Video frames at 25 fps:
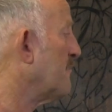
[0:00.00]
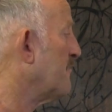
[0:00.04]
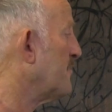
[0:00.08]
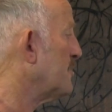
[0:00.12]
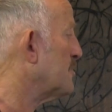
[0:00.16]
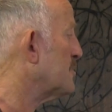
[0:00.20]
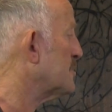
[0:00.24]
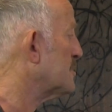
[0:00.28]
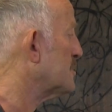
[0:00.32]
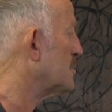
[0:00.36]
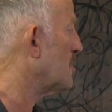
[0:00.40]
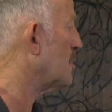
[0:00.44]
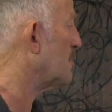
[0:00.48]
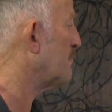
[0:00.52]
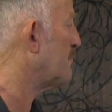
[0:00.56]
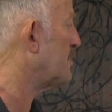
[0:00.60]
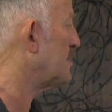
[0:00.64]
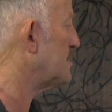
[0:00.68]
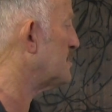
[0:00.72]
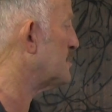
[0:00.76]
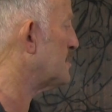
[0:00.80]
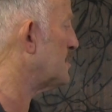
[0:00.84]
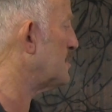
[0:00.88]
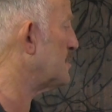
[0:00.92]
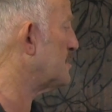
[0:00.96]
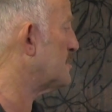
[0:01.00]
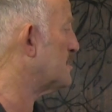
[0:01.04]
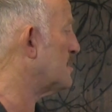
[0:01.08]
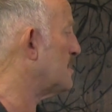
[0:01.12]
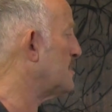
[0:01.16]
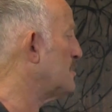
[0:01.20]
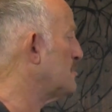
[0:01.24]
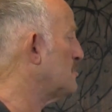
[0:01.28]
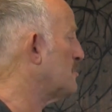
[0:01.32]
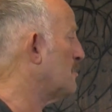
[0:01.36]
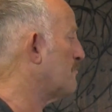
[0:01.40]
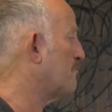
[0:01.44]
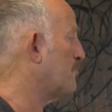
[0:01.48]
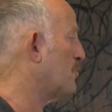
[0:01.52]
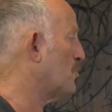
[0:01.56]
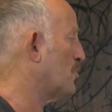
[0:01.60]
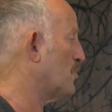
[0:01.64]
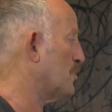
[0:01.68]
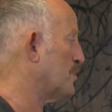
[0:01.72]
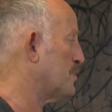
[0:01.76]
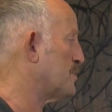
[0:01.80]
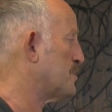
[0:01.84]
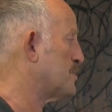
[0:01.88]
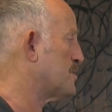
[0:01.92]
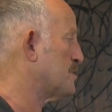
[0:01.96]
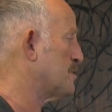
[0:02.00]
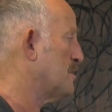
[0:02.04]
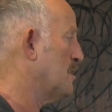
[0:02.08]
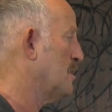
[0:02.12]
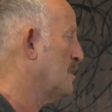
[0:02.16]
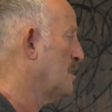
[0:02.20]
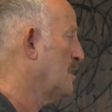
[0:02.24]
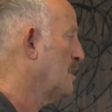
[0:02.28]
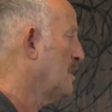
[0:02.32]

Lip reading: various IPCC reports.